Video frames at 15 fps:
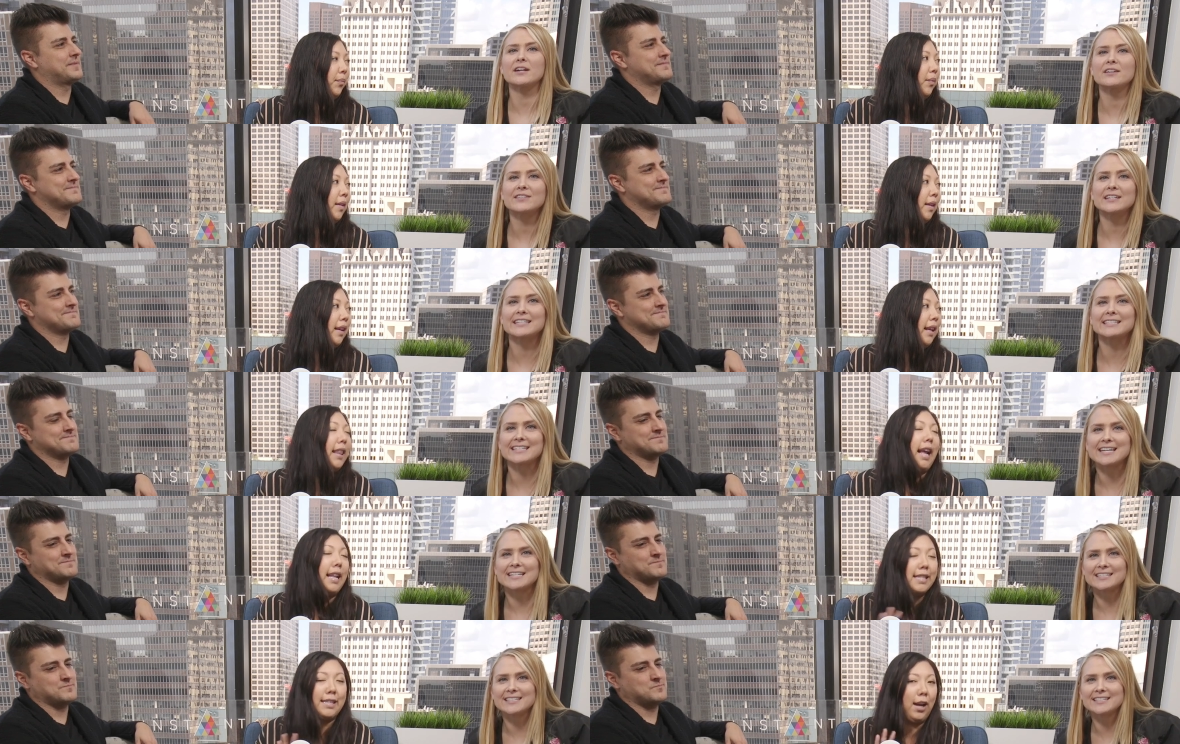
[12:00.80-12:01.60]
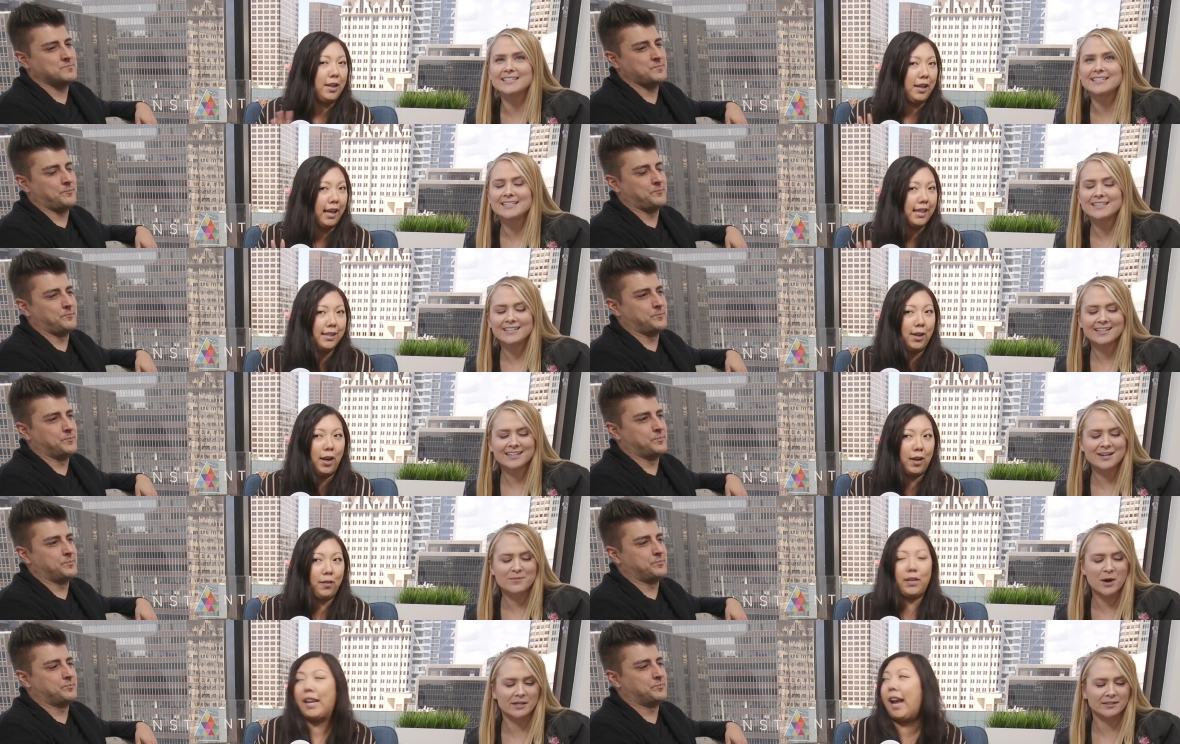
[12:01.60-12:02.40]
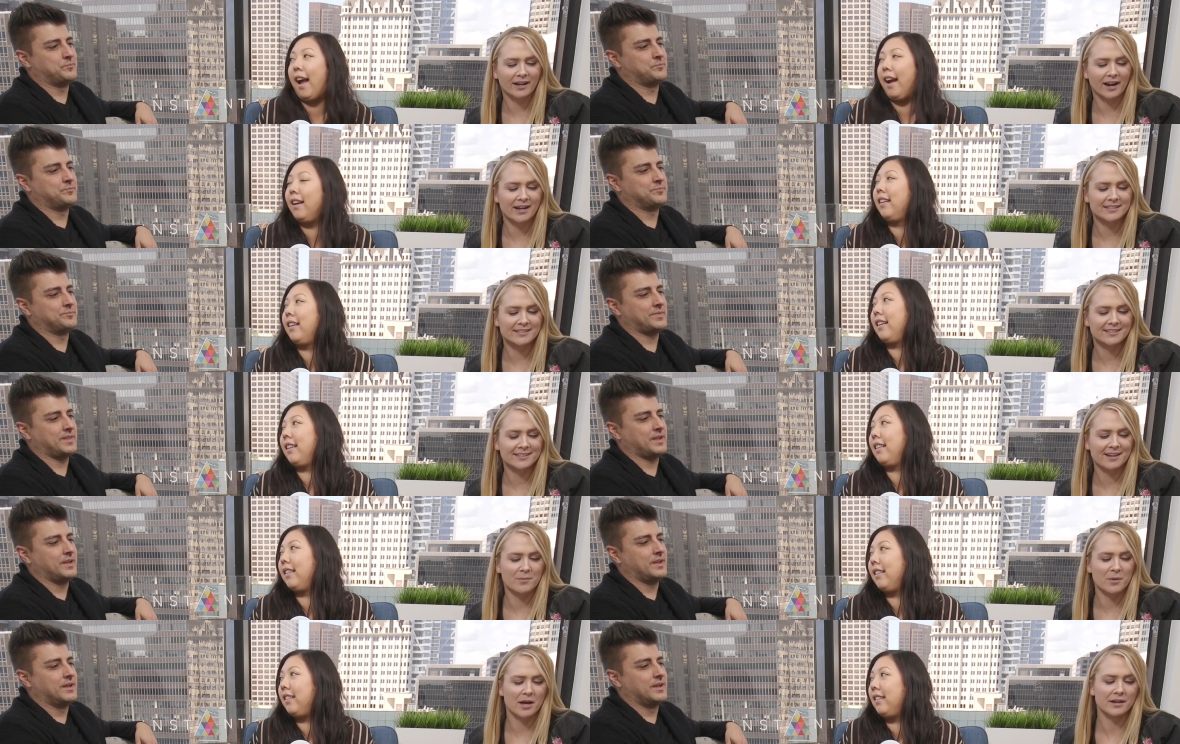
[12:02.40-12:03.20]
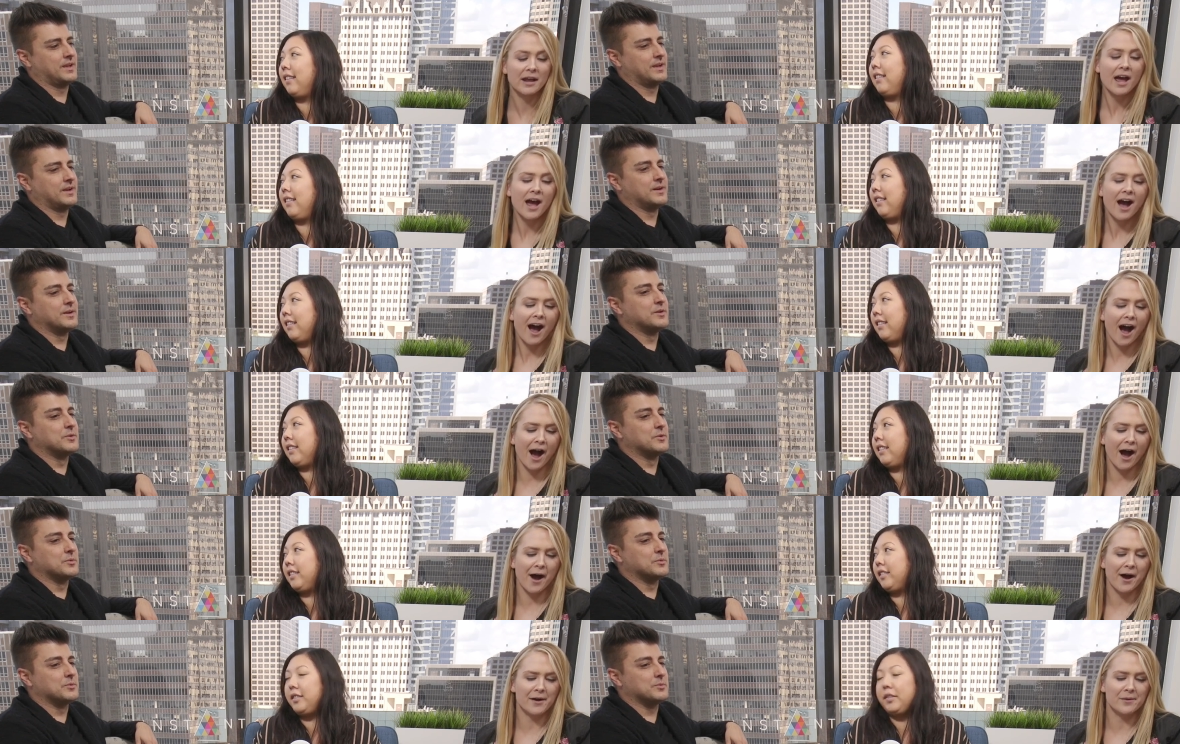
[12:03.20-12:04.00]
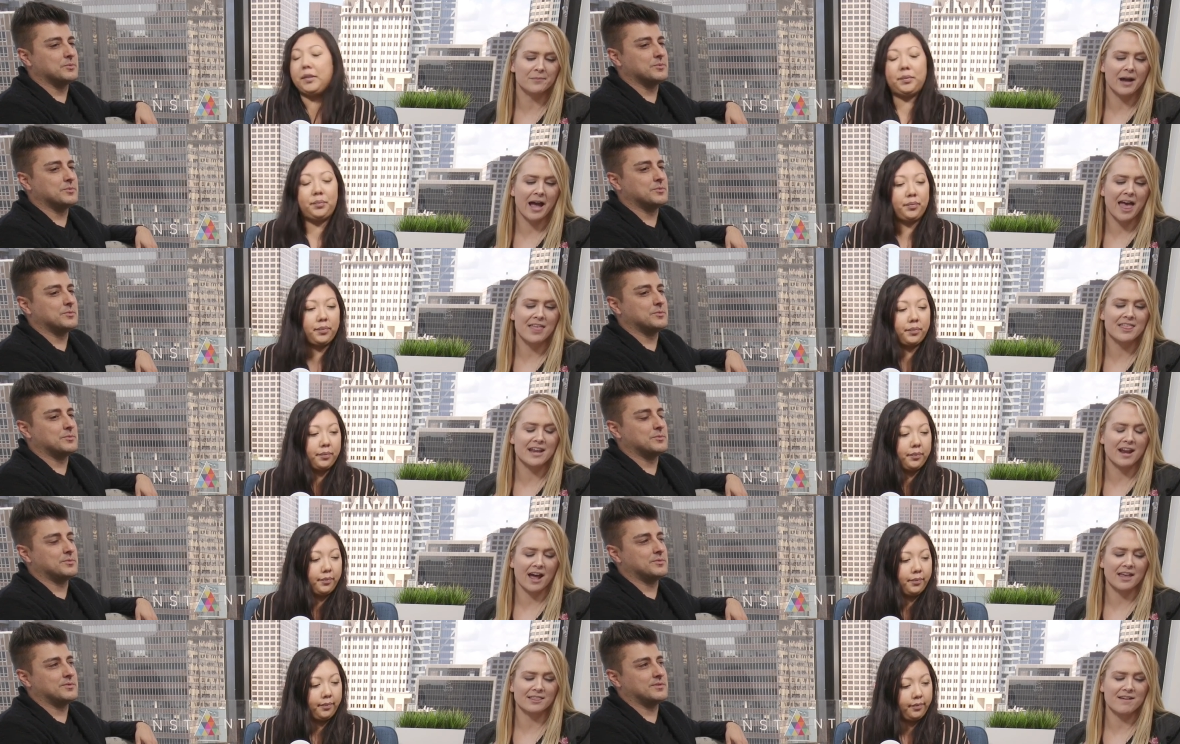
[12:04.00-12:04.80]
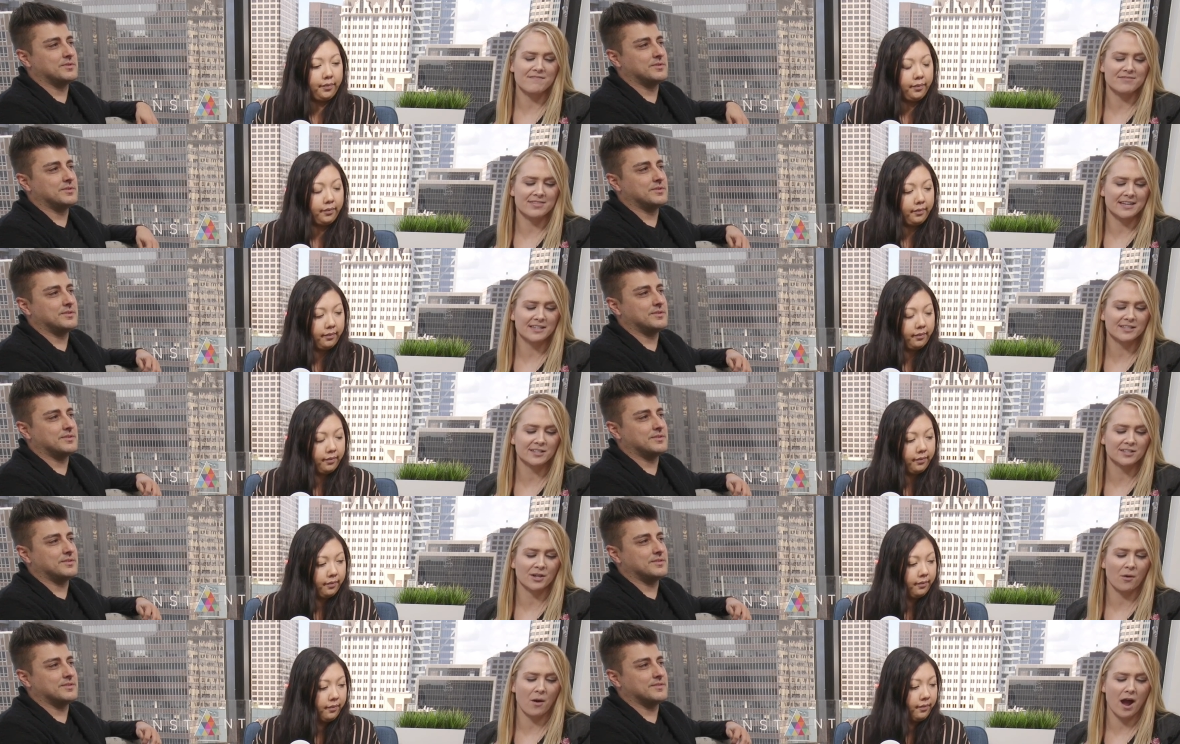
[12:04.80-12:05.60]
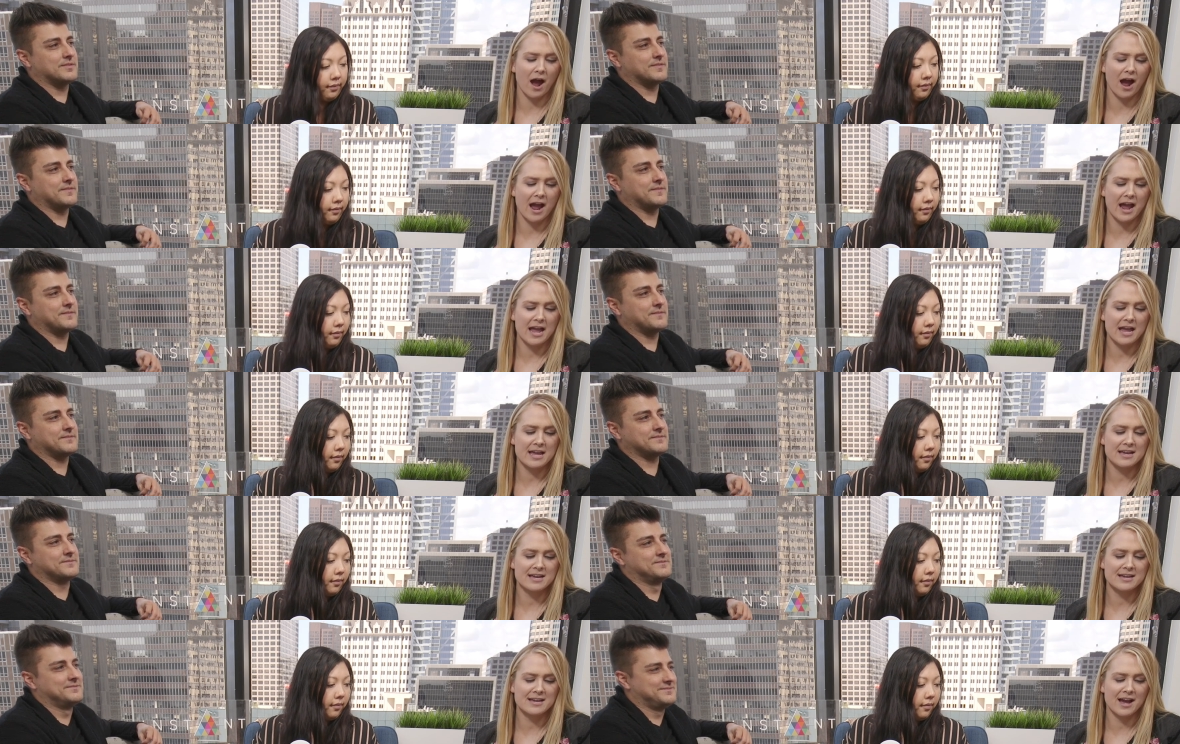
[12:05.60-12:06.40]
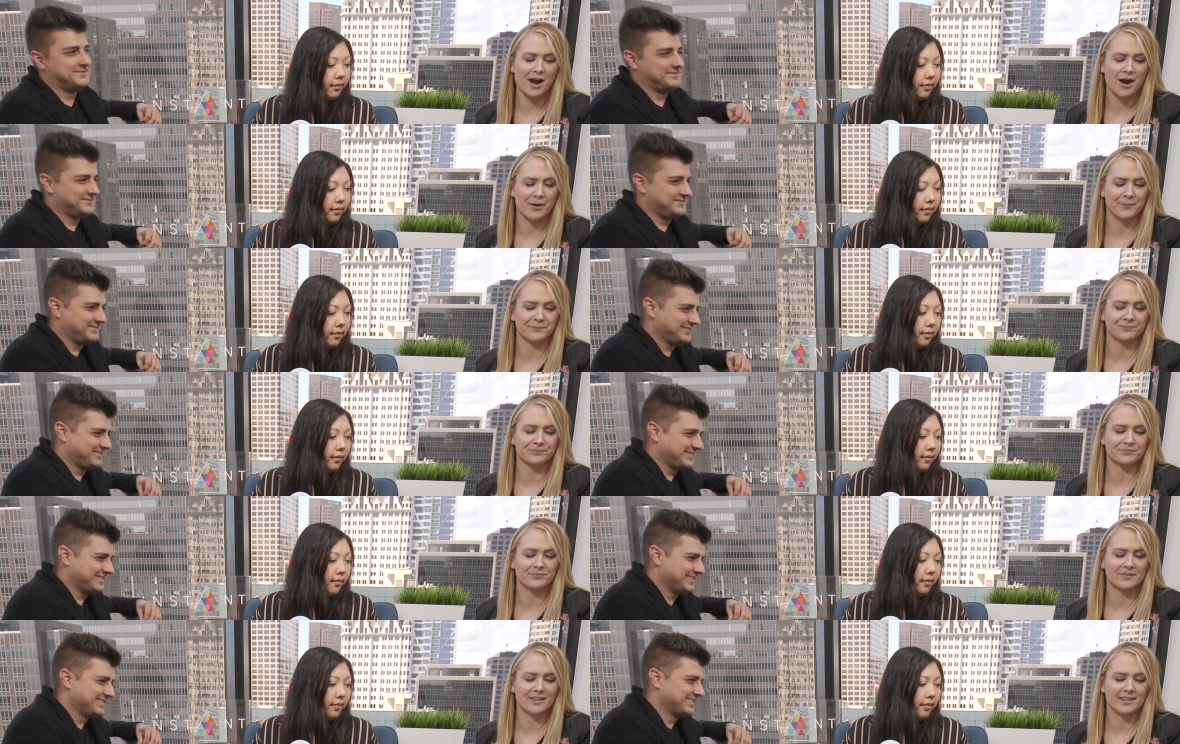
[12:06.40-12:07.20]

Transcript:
Speaker 1: not even exist. It's not, it's not even. Come on, yeah. guys, come on. Um, and then I love this, so I um,